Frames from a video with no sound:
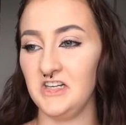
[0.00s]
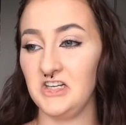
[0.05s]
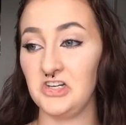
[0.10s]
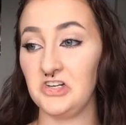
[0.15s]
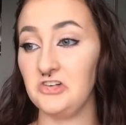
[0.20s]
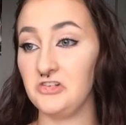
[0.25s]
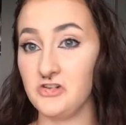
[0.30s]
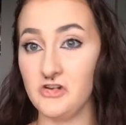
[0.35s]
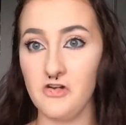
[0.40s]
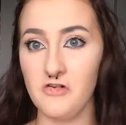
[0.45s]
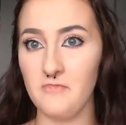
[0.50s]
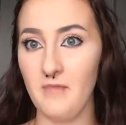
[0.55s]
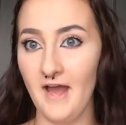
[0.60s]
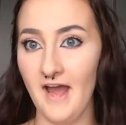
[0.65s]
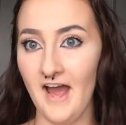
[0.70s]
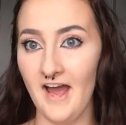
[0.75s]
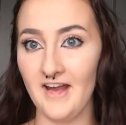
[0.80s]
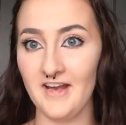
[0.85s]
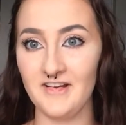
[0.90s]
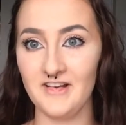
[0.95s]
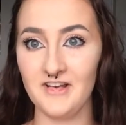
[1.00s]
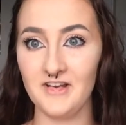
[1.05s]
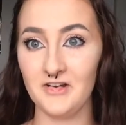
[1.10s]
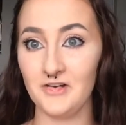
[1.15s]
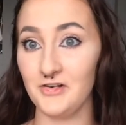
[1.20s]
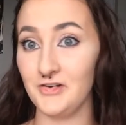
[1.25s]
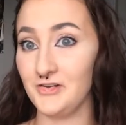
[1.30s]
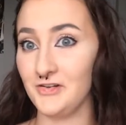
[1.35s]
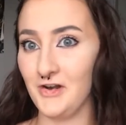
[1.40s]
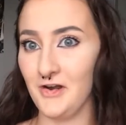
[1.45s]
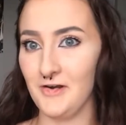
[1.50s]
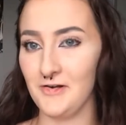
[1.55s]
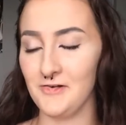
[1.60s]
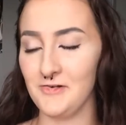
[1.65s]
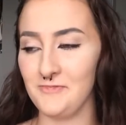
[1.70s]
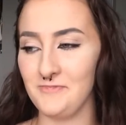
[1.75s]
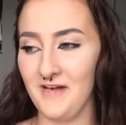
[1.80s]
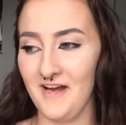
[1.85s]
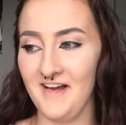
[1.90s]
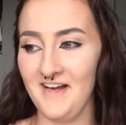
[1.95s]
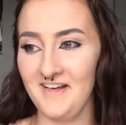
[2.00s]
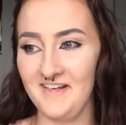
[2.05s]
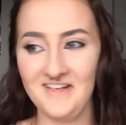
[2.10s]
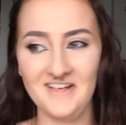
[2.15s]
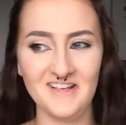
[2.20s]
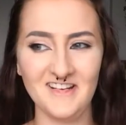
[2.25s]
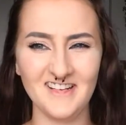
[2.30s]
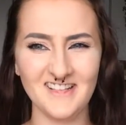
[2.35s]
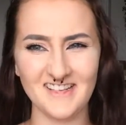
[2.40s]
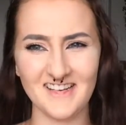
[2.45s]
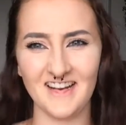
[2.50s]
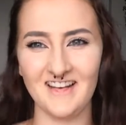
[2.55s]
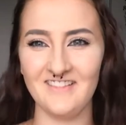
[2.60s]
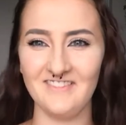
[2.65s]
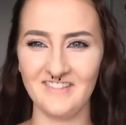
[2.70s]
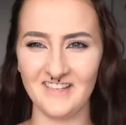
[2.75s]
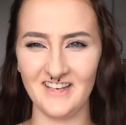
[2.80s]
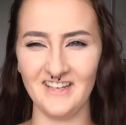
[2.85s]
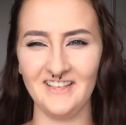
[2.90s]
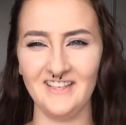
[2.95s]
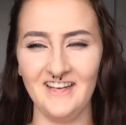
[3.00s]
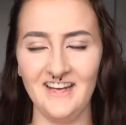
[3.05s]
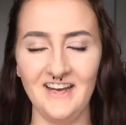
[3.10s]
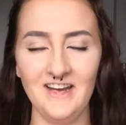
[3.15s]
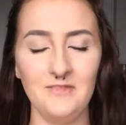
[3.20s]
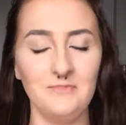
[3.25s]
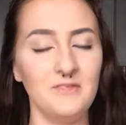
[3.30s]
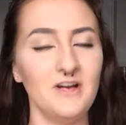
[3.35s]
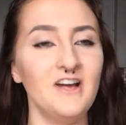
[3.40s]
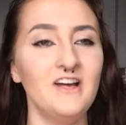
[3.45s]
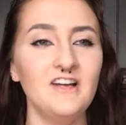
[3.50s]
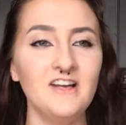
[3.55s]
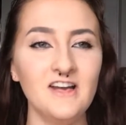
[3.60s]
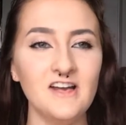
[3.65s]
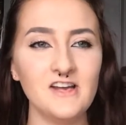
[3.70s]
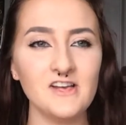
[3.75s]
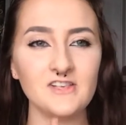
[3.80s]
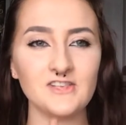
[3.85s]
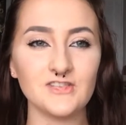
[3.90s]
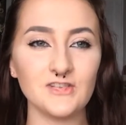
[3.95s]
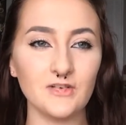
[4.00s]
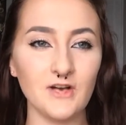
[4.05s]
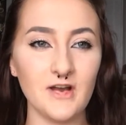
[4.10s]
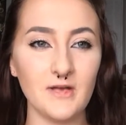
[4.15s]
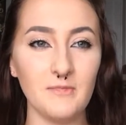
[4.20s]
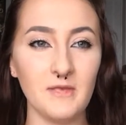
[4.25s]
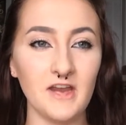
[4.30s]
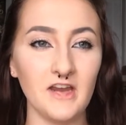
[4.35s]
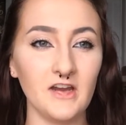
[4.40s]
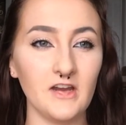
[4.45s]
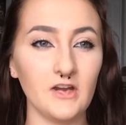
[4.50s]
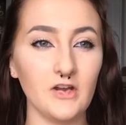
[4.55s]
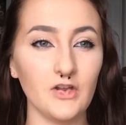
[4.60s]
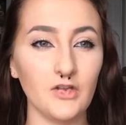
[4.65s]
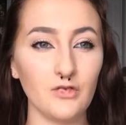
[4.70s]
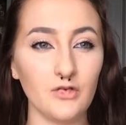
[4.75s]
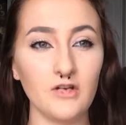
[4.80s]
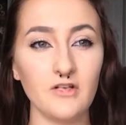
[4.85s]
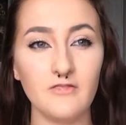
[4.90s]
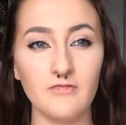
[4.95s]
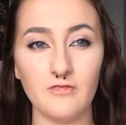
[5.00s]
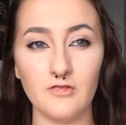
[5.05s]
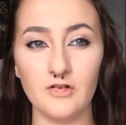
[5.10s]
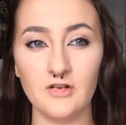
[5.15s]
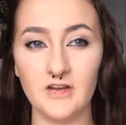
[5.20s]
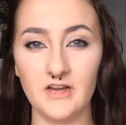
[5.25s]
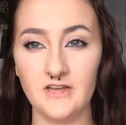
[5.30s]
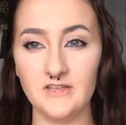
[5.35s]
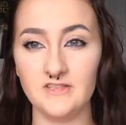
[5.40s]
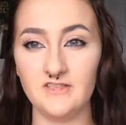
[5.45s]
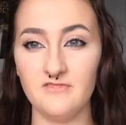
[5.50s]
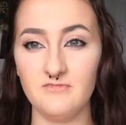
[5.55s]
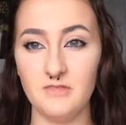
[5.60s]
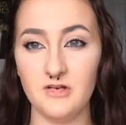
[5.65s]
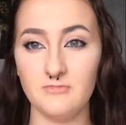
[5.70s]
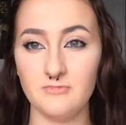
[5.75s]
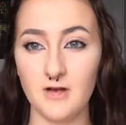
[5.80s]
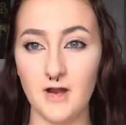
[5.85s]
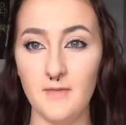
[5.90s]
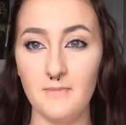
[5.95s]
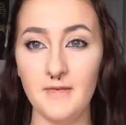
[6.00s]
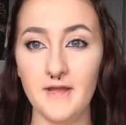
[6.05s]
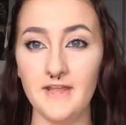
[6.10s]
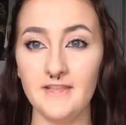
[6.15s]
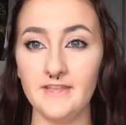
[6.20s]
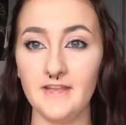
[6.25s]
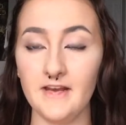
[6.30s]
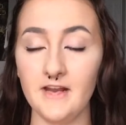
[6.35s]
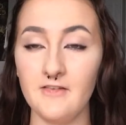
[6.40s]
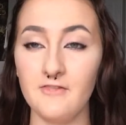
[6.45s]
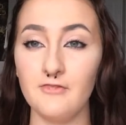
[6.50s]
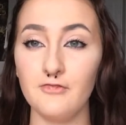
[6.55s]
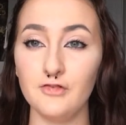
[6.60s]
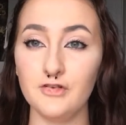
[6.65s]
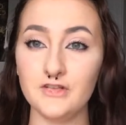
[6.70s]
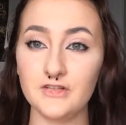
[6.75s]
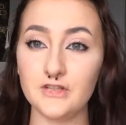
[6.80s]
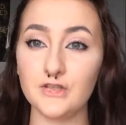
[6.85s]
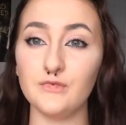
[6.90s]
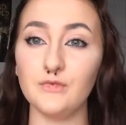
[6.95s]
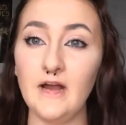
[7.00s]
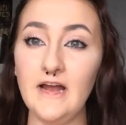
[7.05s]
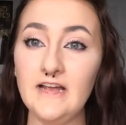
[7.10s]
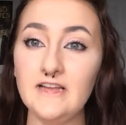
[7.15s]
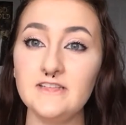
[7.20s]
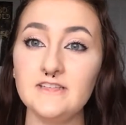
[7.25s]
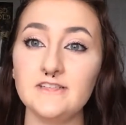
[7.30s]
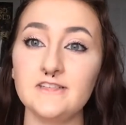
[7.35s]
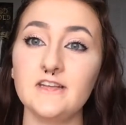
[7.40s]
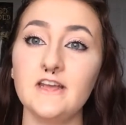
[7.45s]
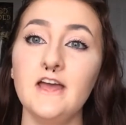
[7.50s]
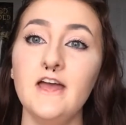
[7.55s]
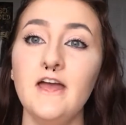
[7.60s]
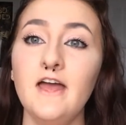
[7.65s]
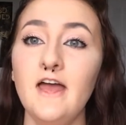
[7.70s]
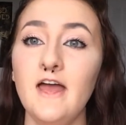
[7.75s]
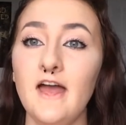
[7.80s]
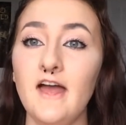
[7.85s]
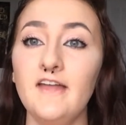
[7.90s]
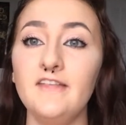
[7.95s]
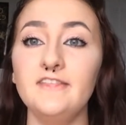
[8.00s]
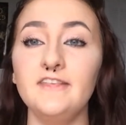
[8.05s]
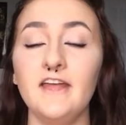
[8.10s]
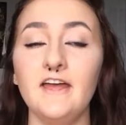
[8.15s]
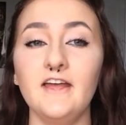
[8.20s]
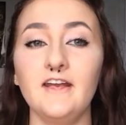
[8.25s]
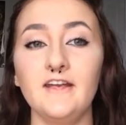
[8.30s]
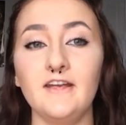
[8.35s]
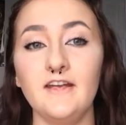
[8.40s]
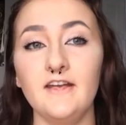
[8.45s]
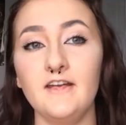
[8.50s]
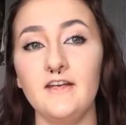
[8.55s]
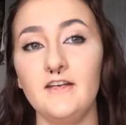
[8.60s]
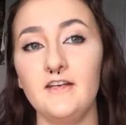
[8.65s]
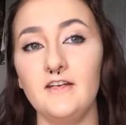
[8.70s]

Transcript: could go bad, could not go bad. It's kind of like a game. So I make 3 to 4 days of meal prep and then I freeze the rest, and then